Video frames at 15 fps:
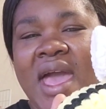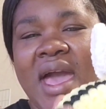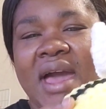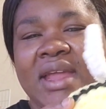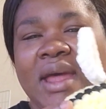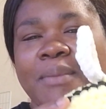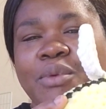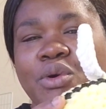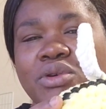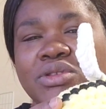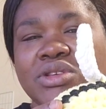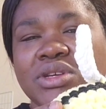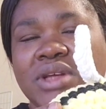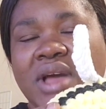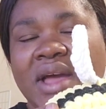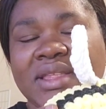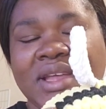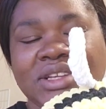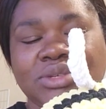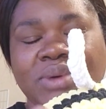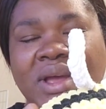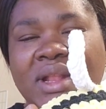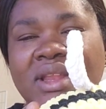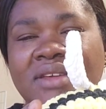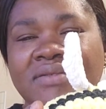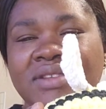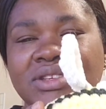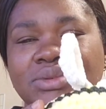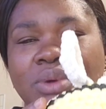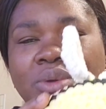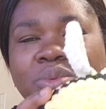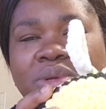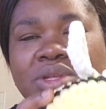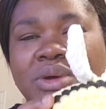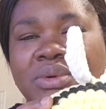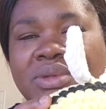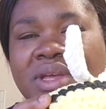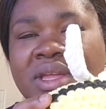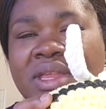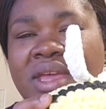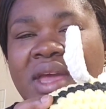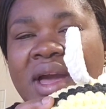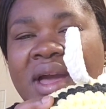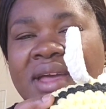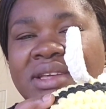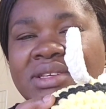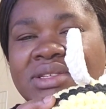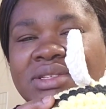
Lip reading: and I'm going to that's why I leave this one without any eyes.